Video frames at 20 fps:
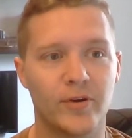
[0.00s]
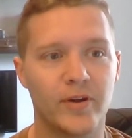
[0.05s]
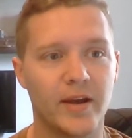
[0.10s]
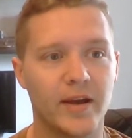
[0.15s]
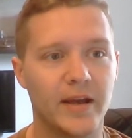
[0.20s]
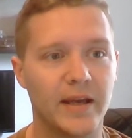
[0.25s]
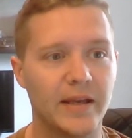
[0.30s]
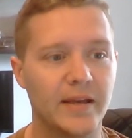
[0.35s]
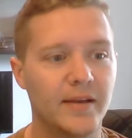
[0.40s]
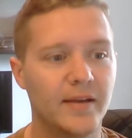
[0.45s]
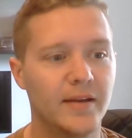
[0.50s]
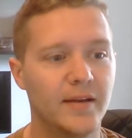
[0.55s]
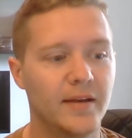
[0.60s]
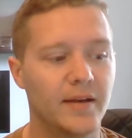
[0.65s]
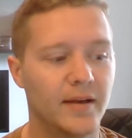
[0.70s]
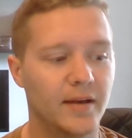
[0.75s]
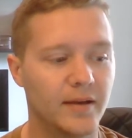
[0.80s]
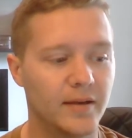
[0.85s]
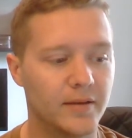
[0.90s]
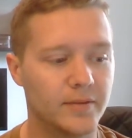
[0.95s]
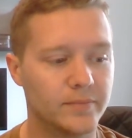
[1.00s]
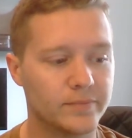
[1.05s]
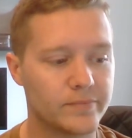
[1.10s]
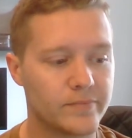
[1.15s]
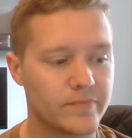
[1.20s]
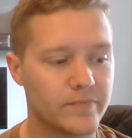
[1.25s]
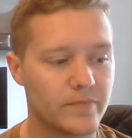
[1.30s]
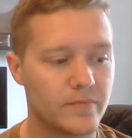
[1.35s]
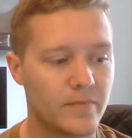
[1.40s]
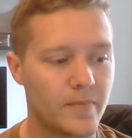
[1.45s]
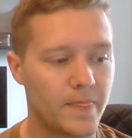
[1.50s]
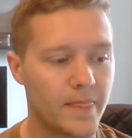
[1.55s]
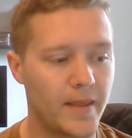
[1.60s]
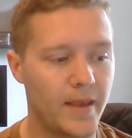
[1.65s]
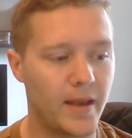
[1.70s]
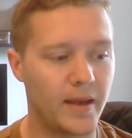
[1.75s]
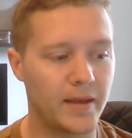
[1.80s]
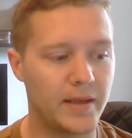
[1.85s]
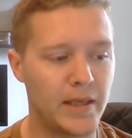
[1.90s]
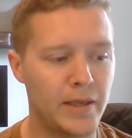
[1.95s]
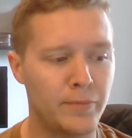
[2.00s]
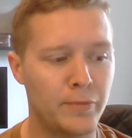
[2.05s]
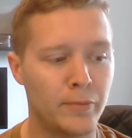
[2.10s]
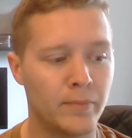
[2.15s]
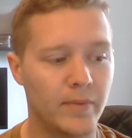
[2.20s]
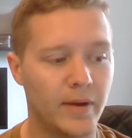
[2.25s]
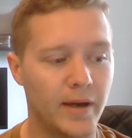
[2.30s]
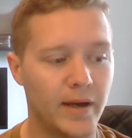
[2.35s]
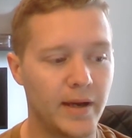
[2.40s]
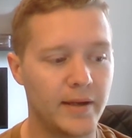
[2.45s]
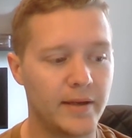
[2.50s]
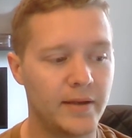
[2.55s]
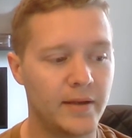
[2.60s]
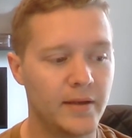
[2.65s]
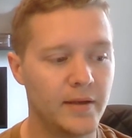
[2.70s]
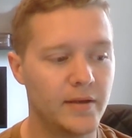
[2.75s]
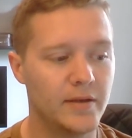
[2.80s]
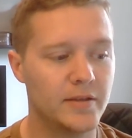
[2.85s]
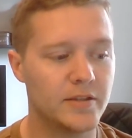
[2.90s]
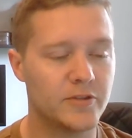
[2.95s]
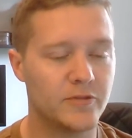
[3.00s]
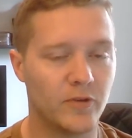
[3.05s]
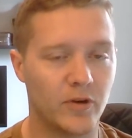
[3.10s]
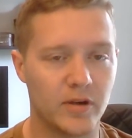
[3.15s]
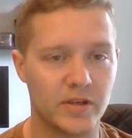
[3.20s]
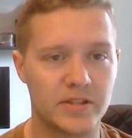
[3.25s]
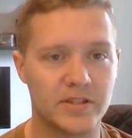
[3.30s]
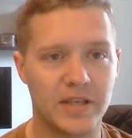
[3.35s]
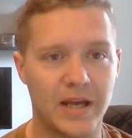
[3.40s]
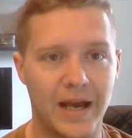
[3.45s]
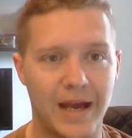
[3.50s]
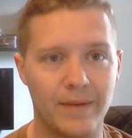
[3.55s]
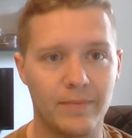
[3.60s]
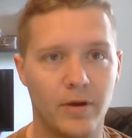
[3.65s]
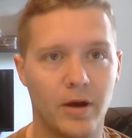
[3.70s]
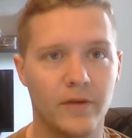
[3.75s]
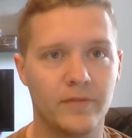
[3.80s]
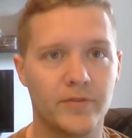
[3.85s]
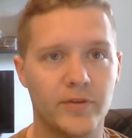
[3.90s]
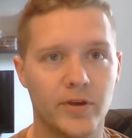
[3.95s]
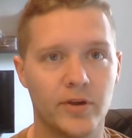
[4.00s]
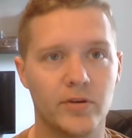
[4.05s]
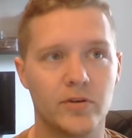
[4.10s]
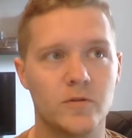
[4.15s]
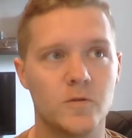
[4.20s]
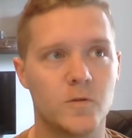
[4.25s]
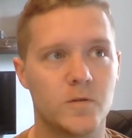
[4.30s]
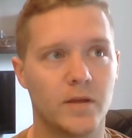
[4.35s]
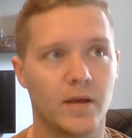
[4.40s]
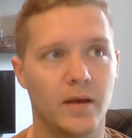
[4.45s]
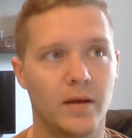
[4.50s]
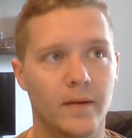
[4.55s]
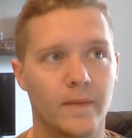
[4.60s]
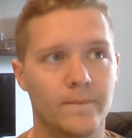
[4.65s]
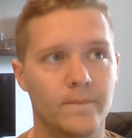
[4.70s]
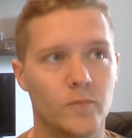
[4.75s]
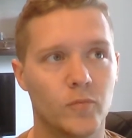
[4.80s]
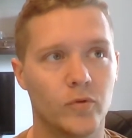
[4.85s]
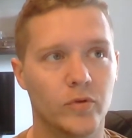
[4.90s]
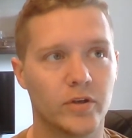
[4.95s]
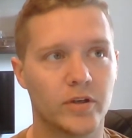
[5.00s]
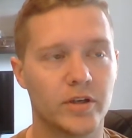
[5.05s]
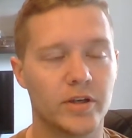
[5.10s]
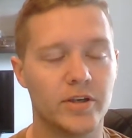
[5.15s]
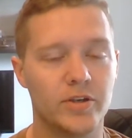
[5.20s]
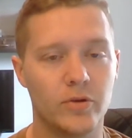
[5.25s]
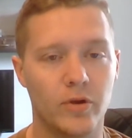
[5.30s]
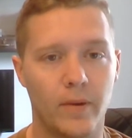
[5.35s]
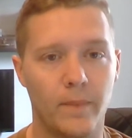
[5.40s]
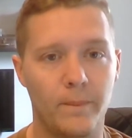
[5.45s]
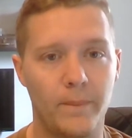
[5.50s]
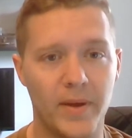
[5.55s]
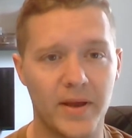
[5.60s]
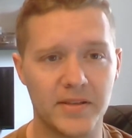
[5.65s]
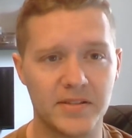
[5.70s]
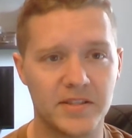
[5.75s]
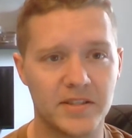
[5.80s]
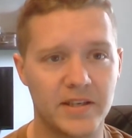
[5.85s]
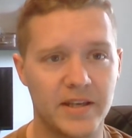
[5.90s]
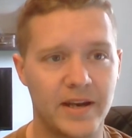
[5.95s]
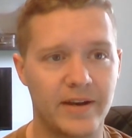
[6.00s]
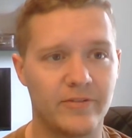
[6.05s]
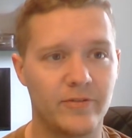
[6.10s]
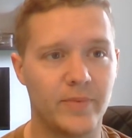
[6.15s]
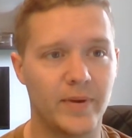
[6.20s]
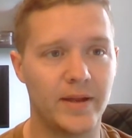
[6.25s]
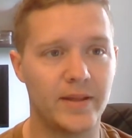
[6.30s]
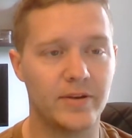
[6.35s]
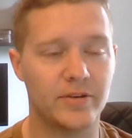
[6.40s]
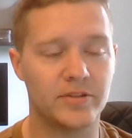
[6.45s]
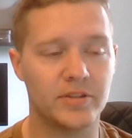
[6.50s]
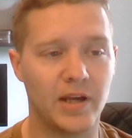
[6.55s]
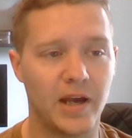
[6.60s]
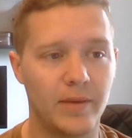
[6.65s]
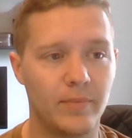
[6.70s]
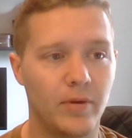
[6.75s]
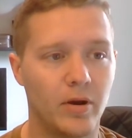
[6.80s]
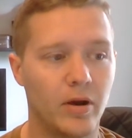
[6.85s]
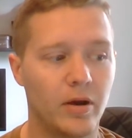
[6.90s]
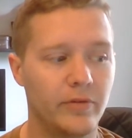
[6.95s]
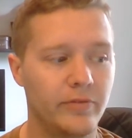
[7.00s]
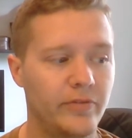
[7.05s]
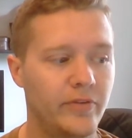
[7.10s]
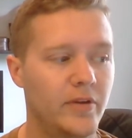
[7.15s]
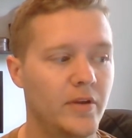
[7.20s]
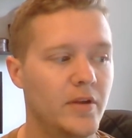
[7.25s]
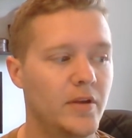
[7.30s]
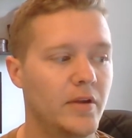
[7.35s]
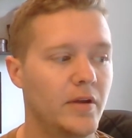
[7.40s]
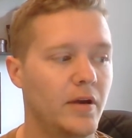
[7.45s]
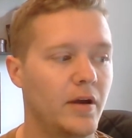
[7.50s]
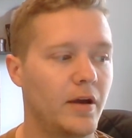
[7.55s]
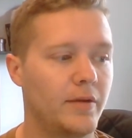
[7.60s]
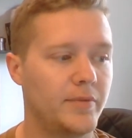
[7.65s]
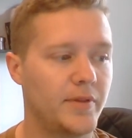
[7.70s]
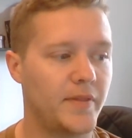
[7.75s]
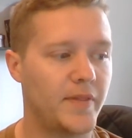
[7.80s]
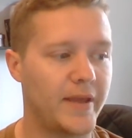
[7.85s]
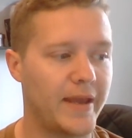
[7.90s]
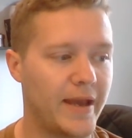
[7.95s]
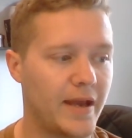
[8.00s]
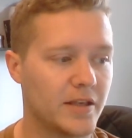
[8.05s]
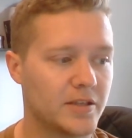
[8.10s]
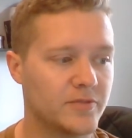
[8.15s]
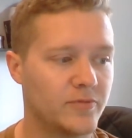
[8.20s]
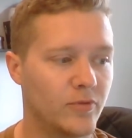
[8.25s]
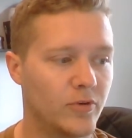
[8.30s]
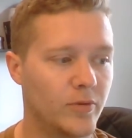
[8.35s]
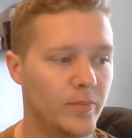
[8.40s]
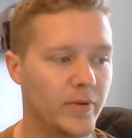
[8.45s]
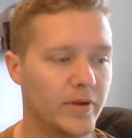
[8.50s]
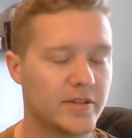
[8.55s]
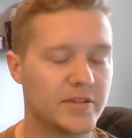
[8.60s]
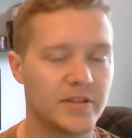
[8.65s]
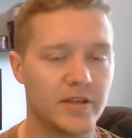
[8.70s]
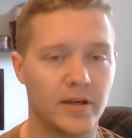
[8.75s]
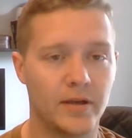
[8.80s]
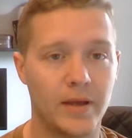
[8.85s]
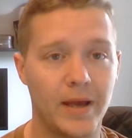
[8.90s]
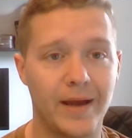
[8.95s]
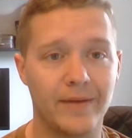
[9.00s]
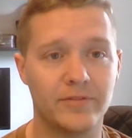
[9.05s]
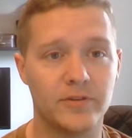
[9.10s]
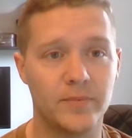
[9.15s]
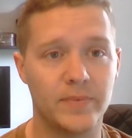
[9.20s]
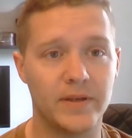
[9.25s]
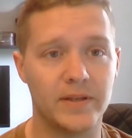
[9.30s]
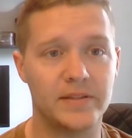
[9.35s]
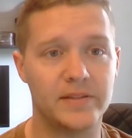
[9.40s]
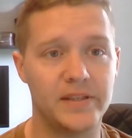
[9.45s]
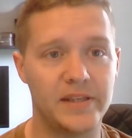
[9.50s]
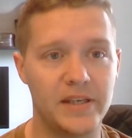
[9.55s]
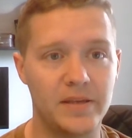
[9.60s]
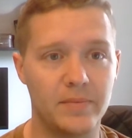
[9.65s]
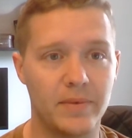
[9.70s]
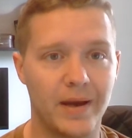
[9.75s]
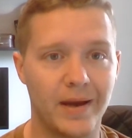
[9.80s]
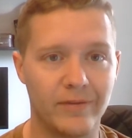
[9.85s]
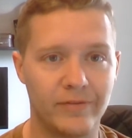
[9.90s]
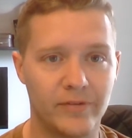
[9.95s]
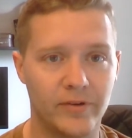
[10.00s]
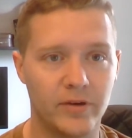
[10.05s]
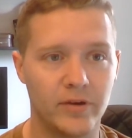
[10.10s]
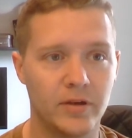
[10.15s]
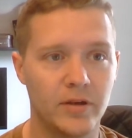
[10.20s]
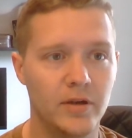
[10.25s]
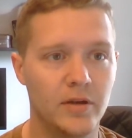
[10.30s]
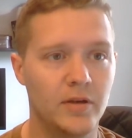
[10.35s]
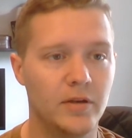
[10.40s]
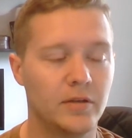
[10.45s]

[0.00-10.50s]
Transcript: Okay. And keep in mind, as far as time off goes, we're going to do our best to get everybody their time off that they asked for, but it's going to have to be a team effort.